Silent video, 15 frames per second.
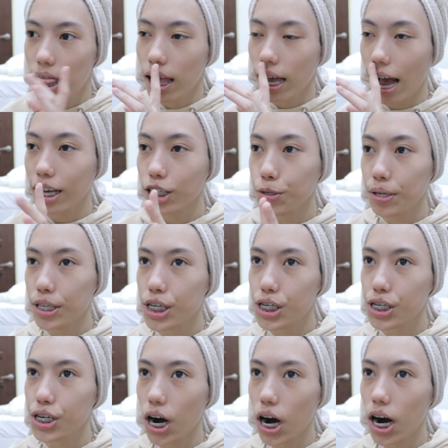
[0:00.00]
Like I swear
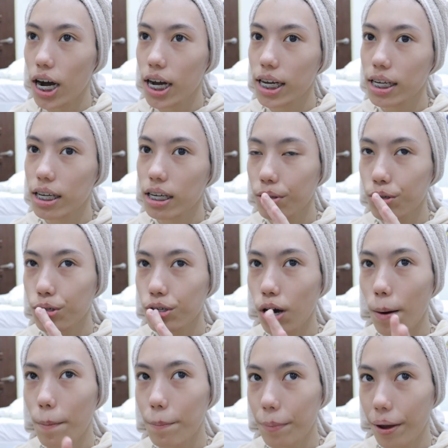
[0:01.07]
to God, to
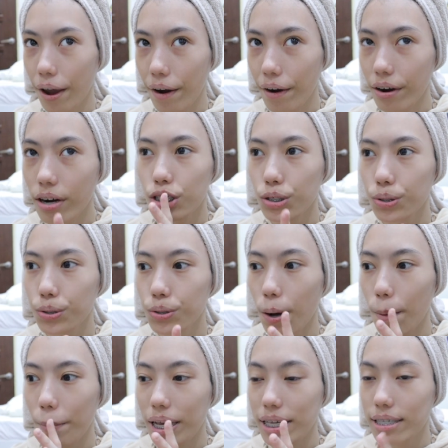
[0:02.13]
compare
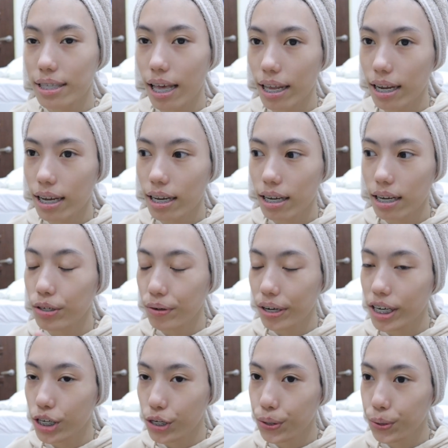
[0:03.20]
to my aesthetic in
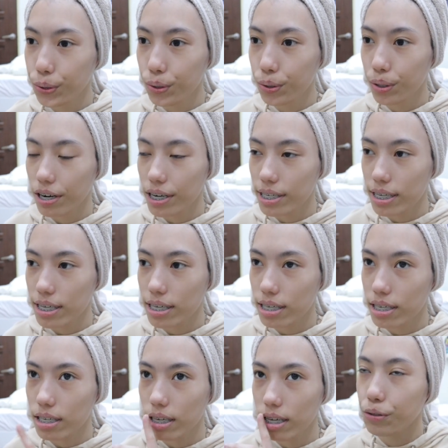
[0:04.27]
22
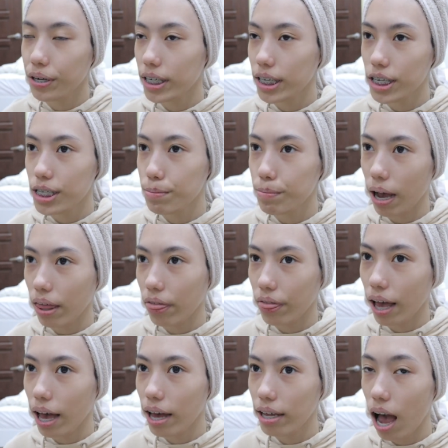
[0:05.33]
versus three years back
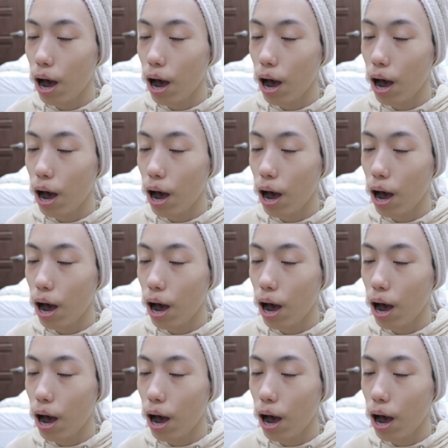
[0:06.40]
then,